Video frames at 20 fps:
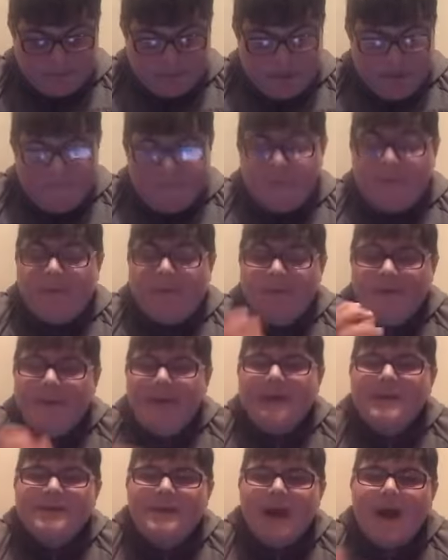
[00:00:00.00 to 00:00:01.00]

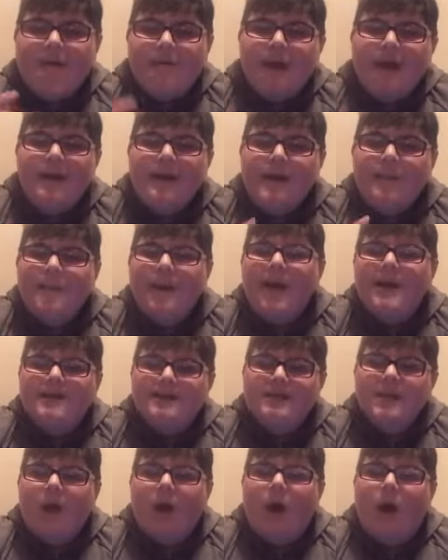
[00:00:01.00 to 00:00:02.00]
Leicester have had a better
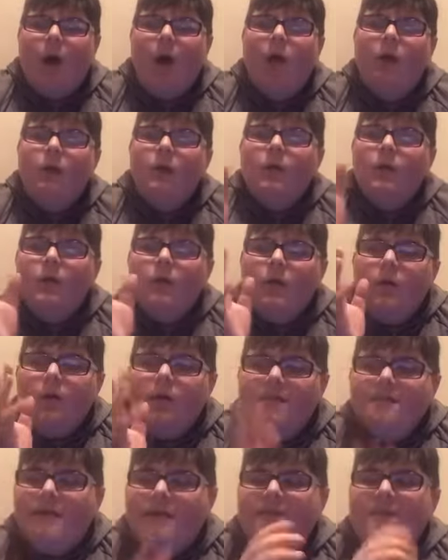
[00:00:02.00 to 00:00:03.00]
start
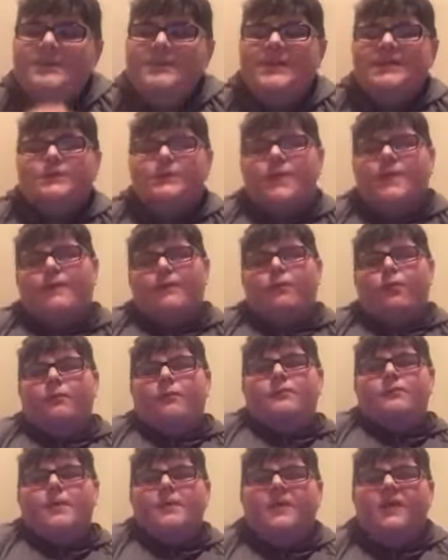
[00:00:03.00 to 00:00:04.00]
than the season where they won the
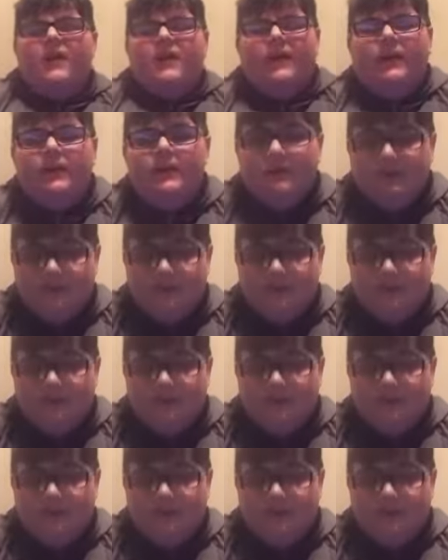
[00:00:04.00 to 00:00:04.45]
Premier League.